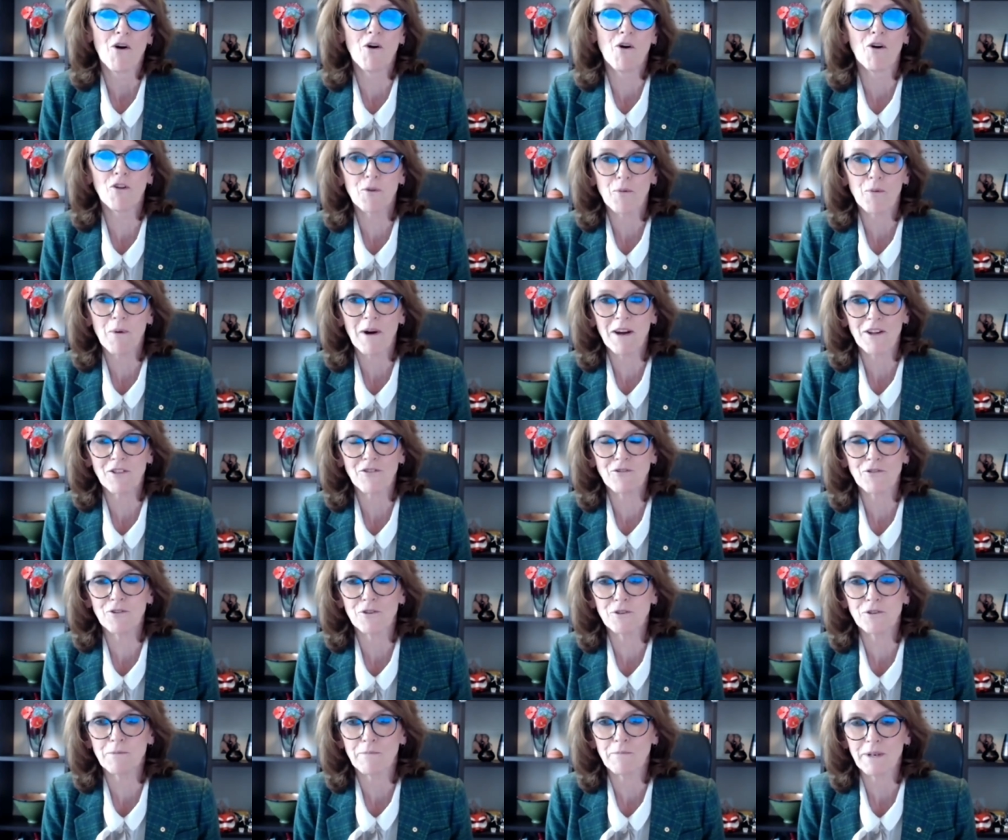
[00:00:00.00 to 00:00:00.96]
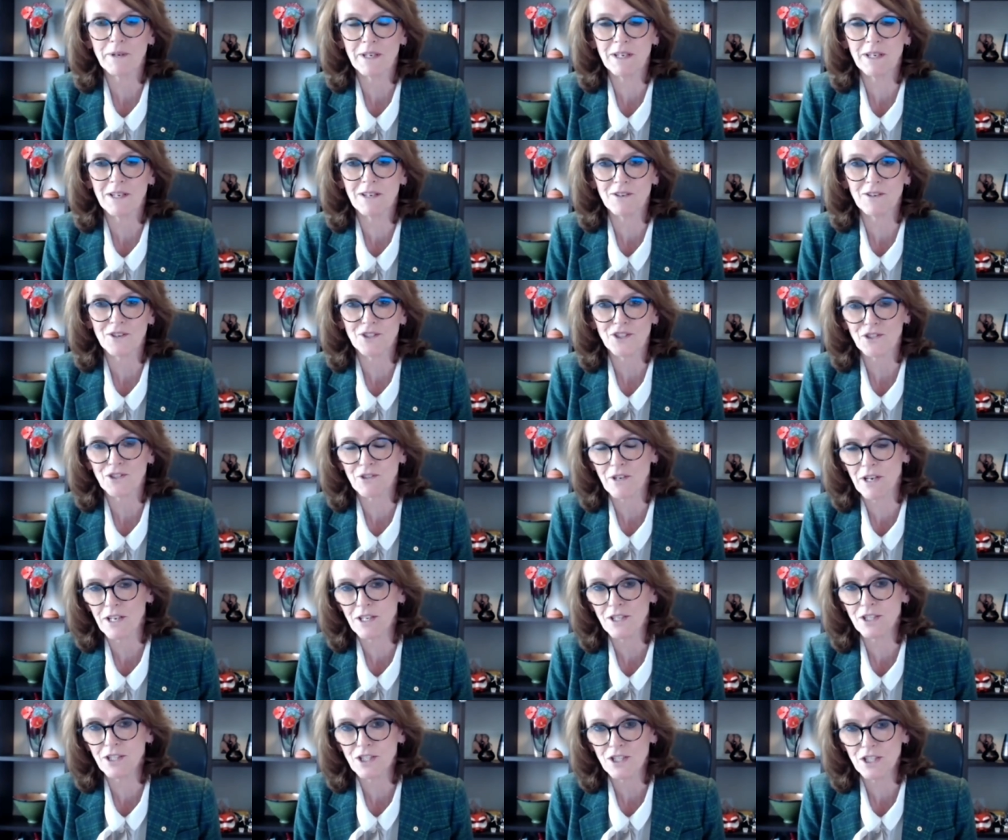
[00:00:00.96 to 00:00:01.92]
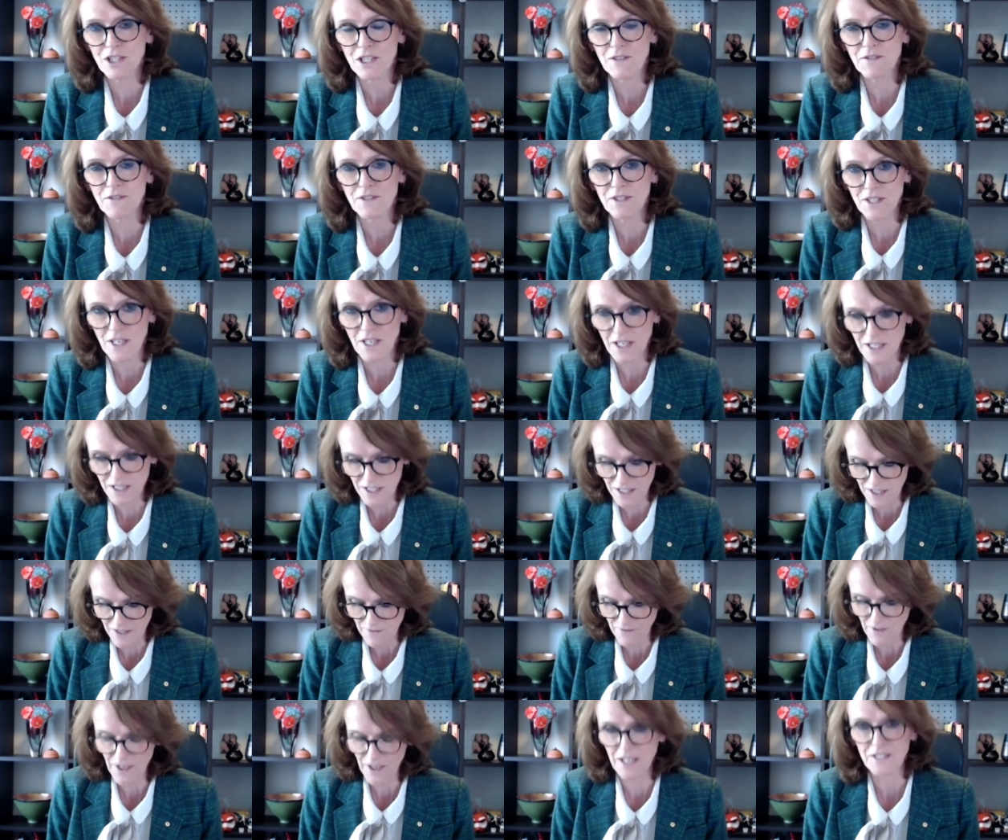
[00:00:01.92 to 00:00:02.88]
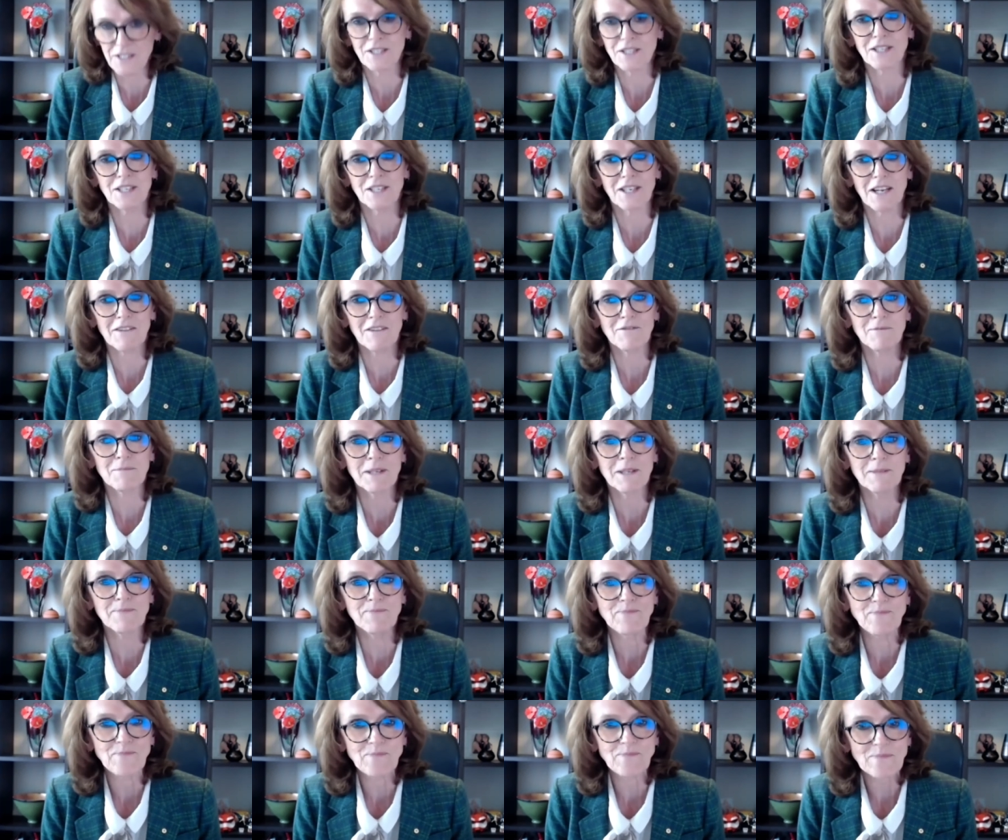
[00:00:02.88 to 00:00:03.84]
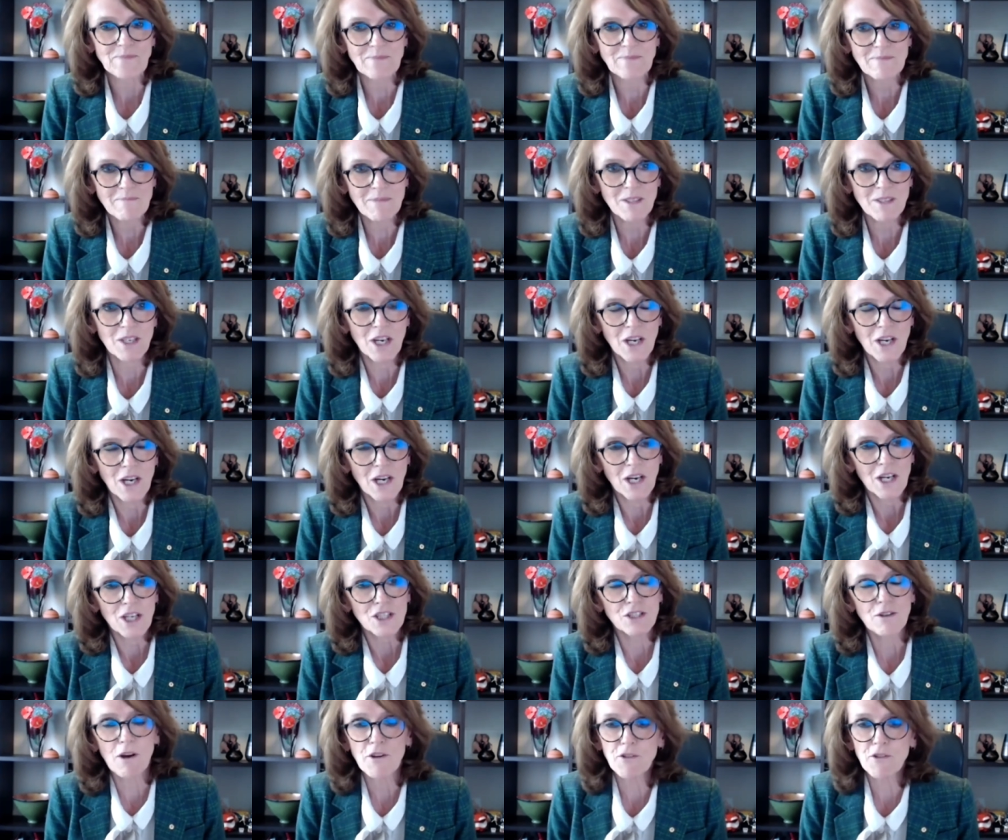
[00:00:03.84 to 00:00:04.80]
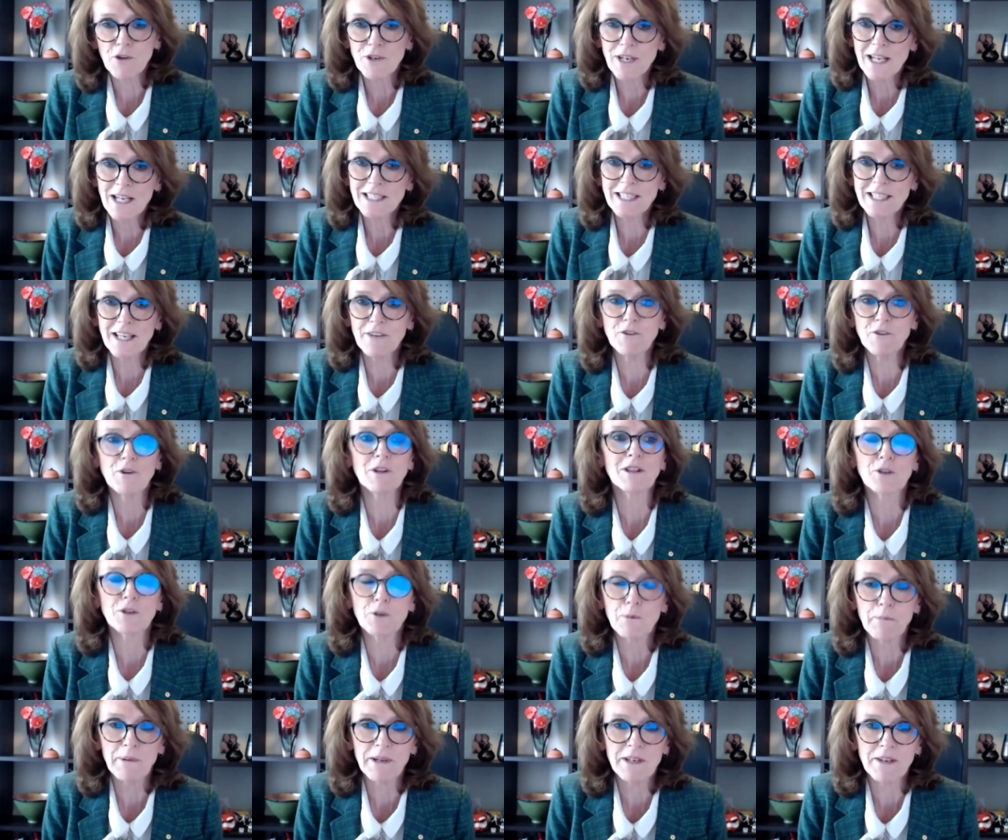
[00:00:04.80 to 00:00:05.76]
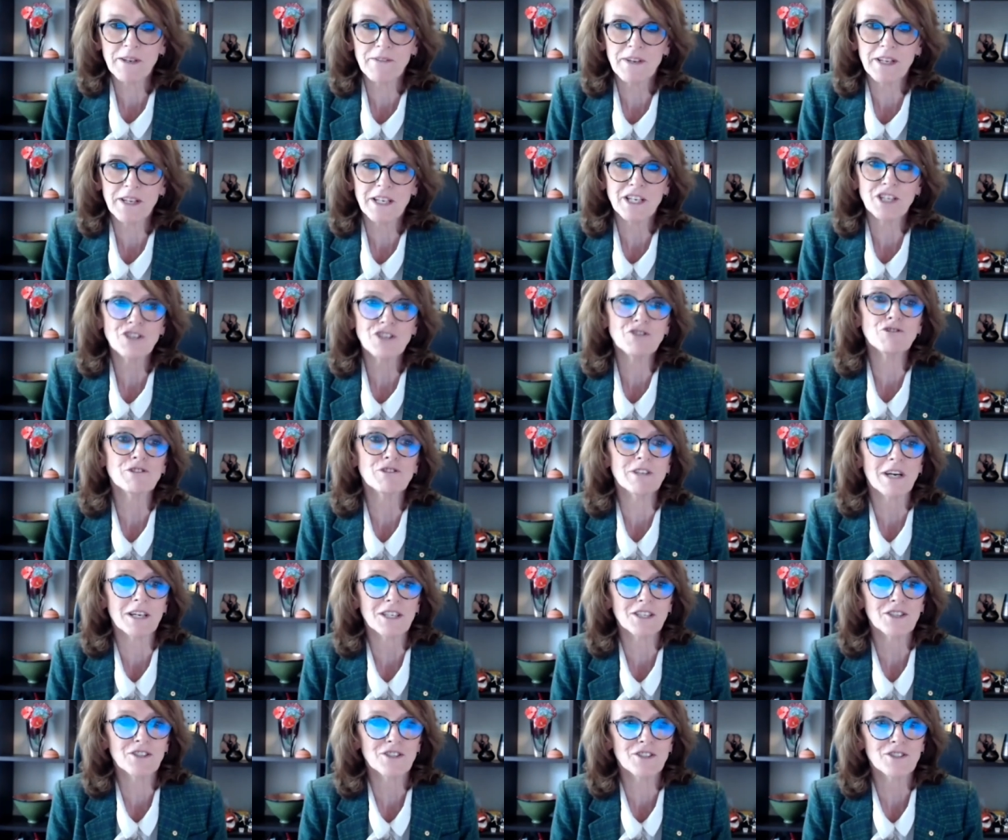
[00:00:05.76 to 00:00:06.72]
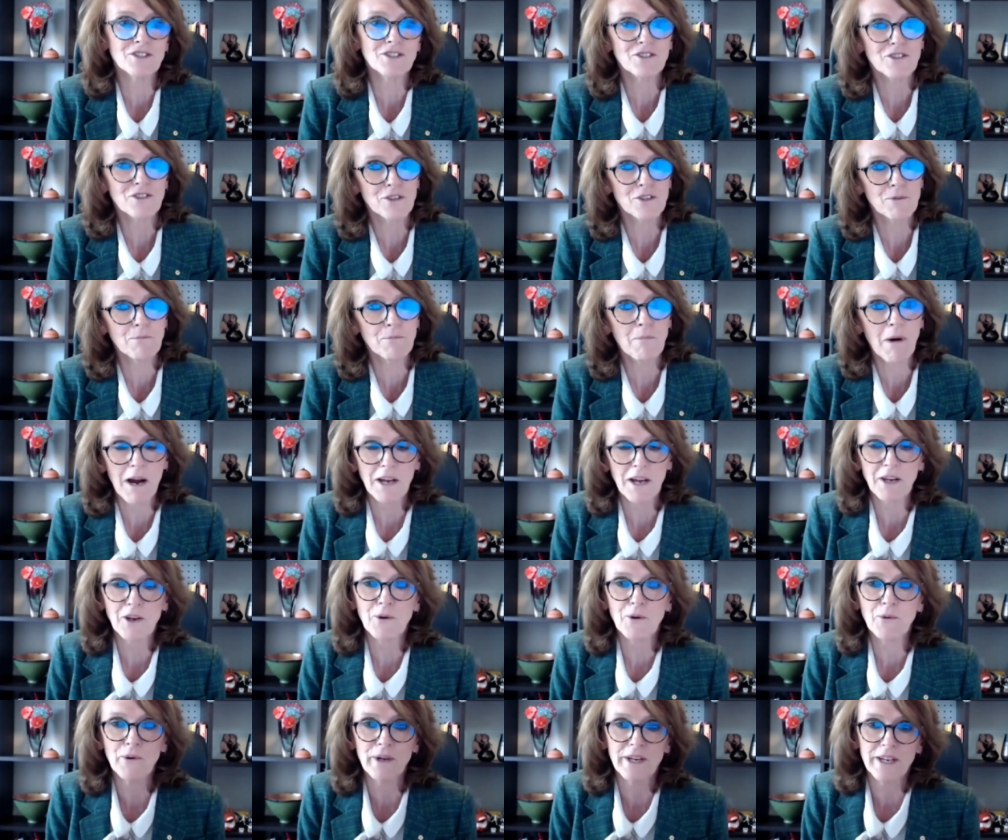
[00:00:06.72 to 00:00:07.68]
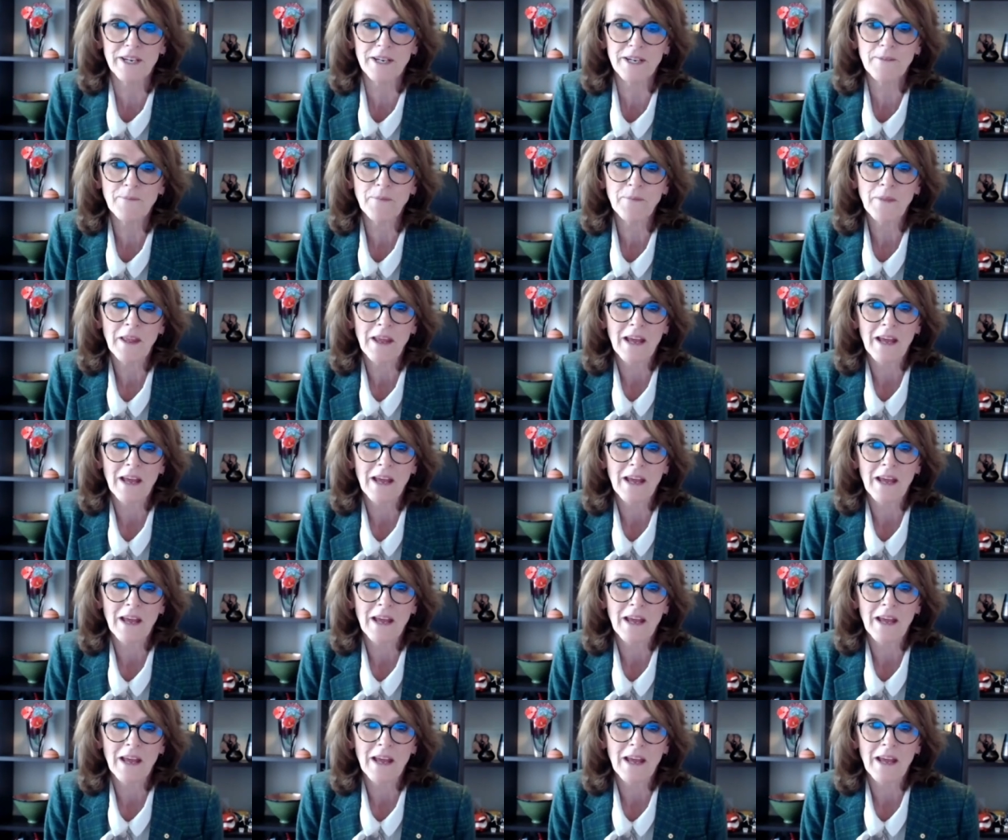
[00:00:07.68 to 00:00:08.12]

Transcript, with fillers: all the way through to being Australia's Chief Science Advisor to Government. So, I thought I'd give you a little bit of an introduction to my career